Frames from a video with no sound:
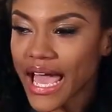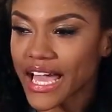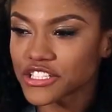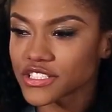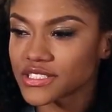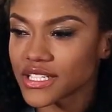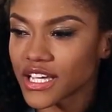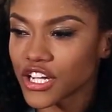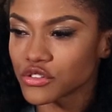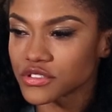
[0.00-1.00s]
And I
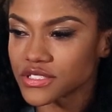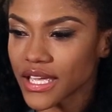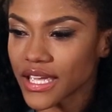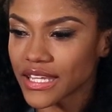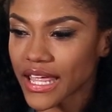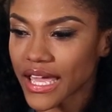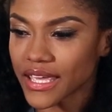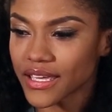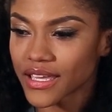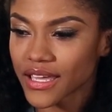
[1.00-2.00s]
just didn't understand,
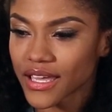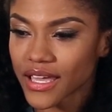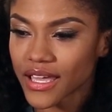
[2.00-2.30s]
like,